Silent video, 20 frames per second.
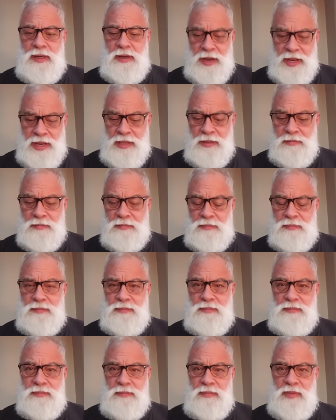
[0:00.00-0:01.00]
All right?
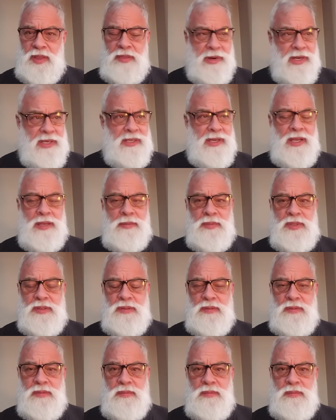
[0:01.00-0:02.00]
Three
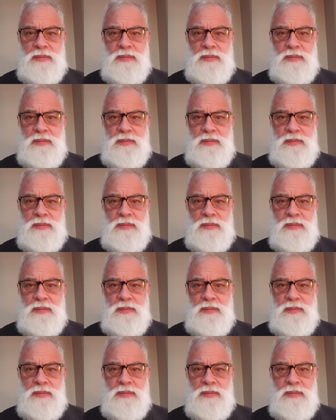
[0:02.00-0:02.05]
times.